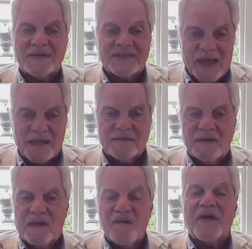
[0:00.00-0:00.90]
and sad
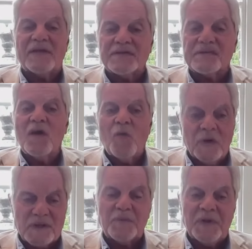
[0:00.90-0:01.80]
events
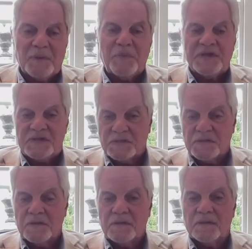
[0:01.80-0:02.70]
will not be repeated.